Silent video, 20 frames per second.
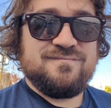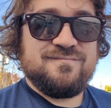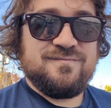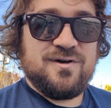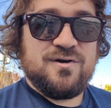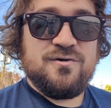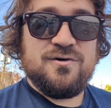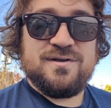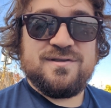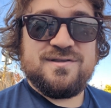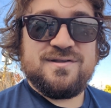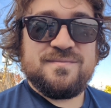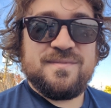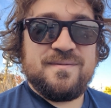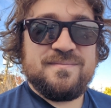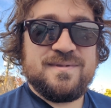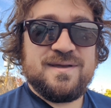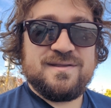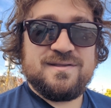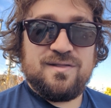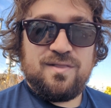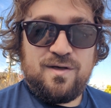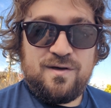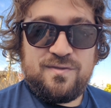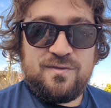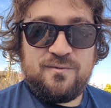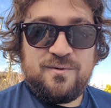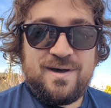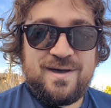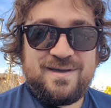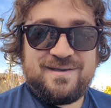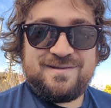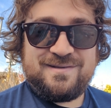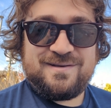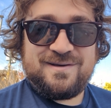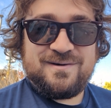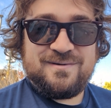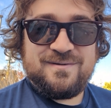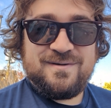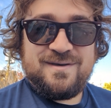record some updates along the way.
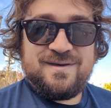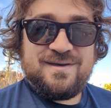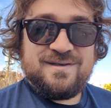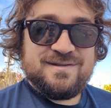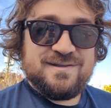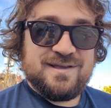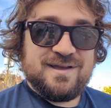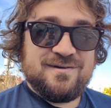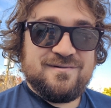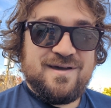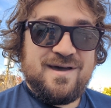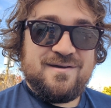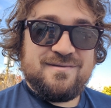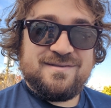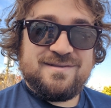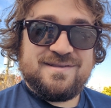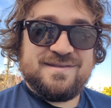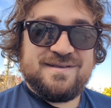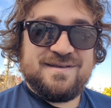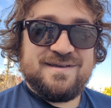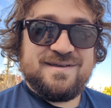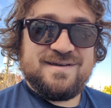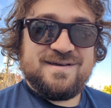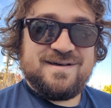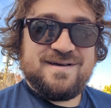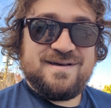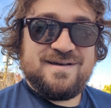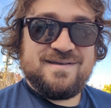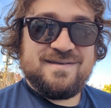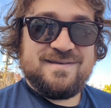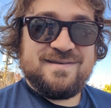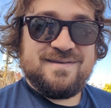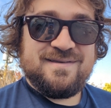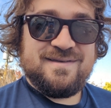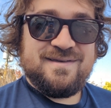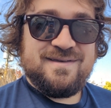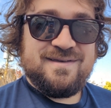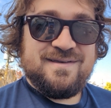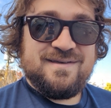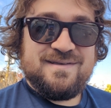So stick around, see
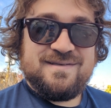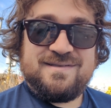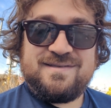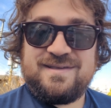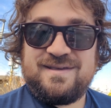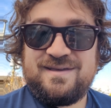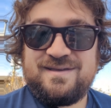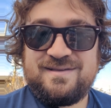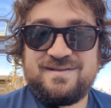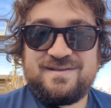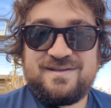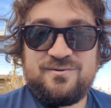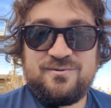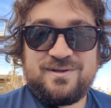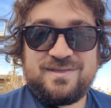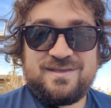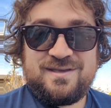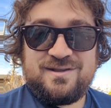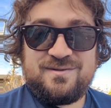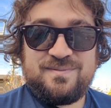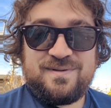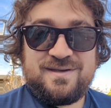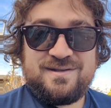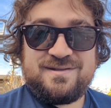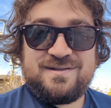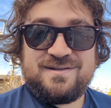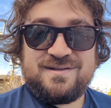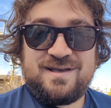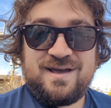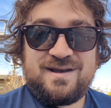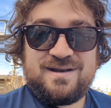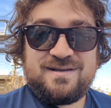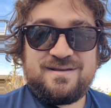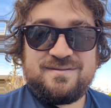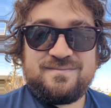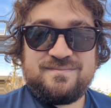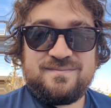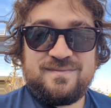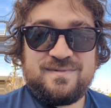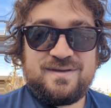what this place has
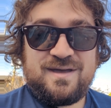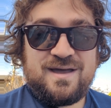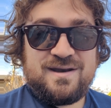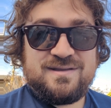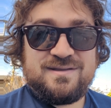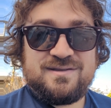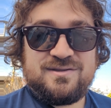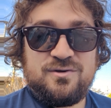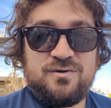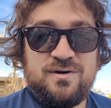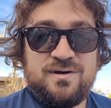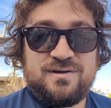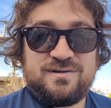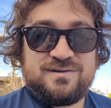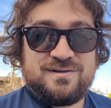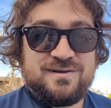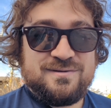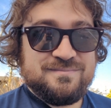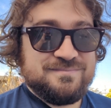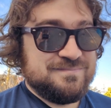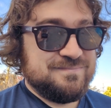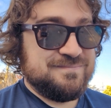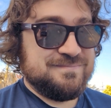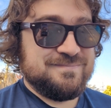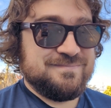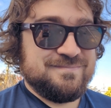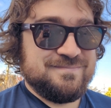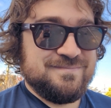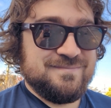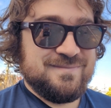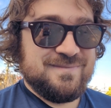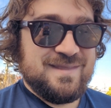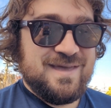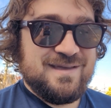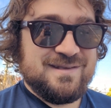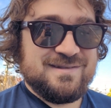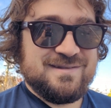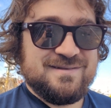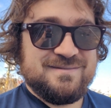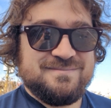got in store. So
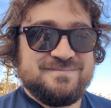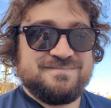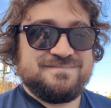thanks.